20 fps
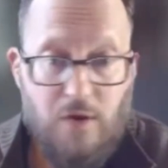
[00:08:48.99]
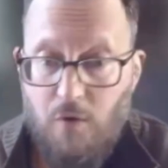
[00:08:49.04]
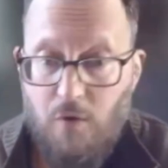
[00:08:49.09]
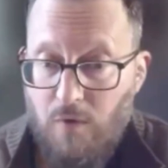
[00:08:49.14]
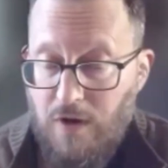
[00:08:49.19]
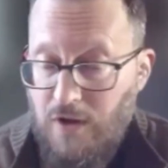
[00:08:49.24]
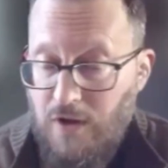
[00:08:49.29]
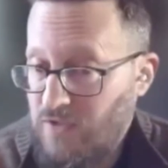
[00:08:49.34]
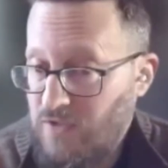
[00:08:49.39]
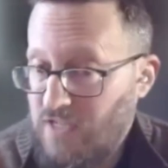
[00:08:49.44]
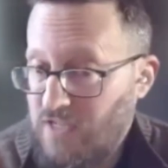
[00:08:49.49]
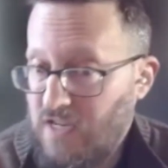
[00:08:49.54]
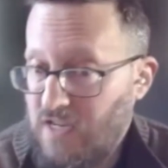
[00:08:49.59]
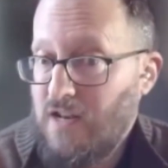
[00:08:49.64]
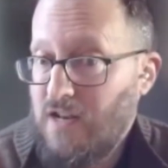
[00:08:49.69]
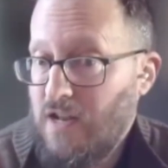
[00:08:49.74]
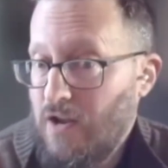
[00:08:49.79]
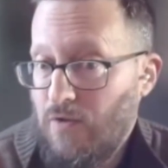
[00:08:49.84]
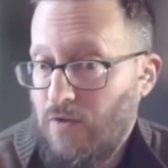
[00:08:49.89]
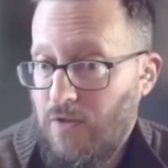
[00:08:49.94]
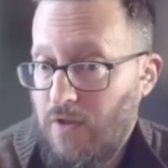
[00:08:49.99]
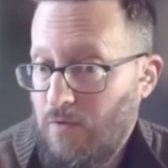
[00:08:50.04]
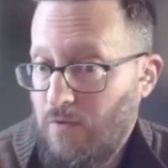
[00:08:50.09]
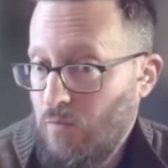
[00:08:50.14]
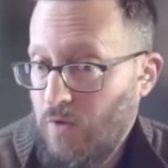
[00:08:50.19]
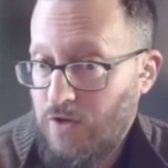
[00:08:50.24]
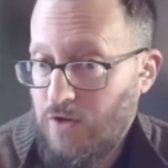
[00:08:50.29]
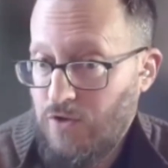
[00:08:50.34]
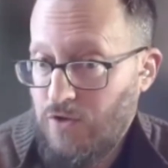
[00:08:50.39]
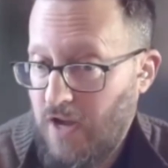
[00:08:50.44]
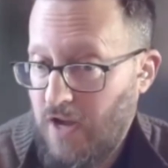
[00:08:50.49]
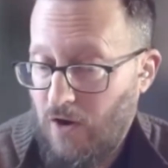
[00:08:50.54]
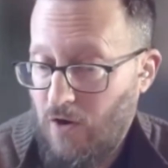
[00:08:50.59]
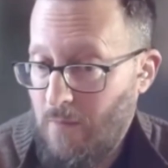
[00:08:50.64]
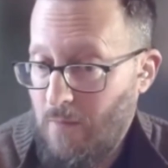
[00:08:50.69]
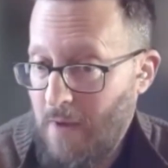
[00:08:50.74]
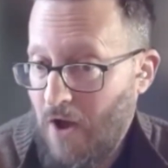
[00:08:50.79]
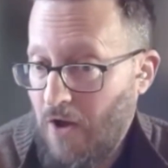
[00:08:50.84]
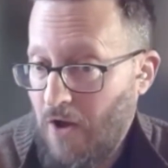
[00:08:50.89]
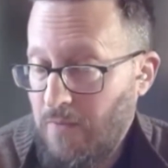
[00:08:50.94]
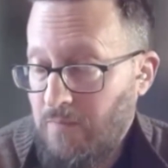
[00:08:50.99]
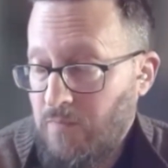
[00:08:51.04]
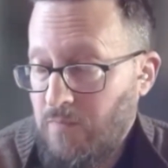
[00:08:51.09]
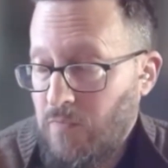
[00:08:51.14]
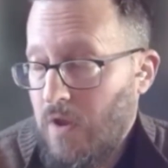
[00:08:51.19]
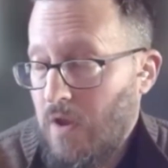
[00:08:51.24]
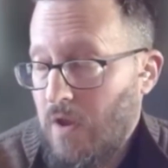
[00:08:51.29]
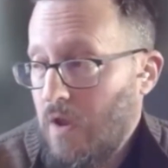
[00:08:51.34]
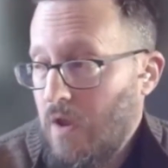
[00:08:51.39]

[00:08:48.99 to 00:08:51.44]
What are you seeing here that we should care about?